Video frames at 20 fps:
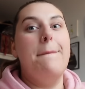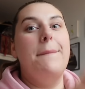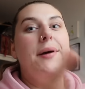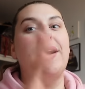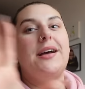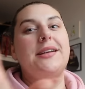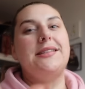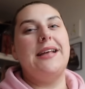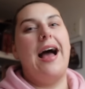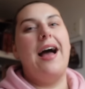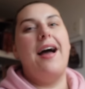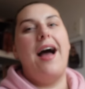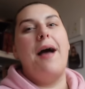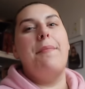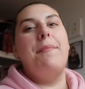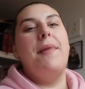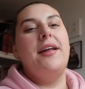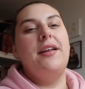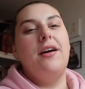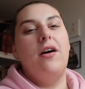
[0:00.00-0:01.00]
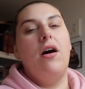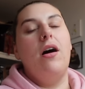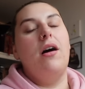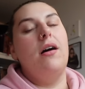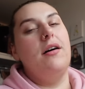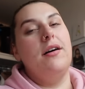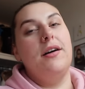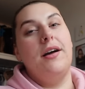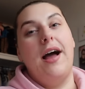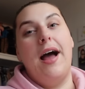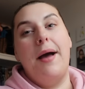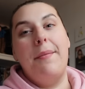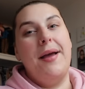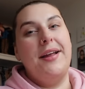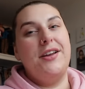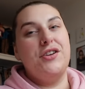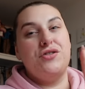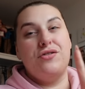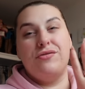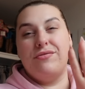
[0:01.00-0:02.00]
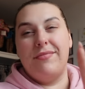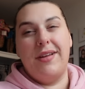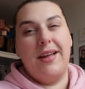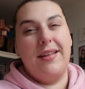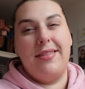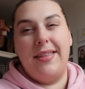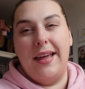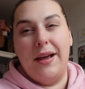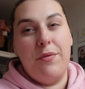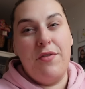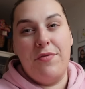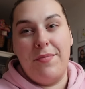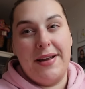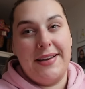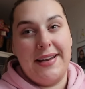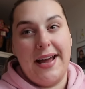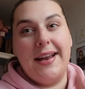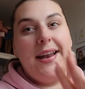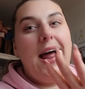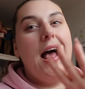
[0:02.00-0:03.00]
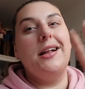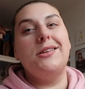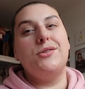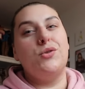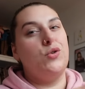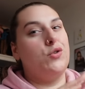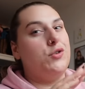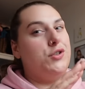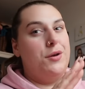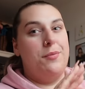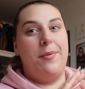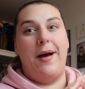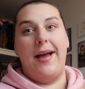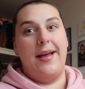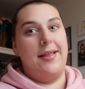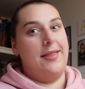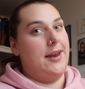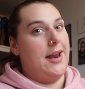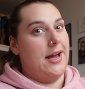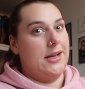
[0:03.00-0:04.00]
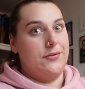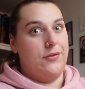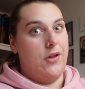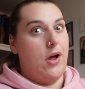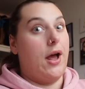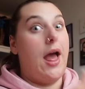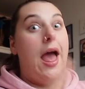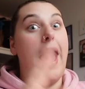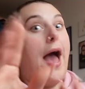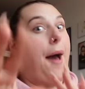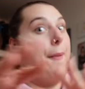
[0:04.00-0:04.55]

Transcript: Because I made a thing with my dad. I'll talk to you about it in the next vlog.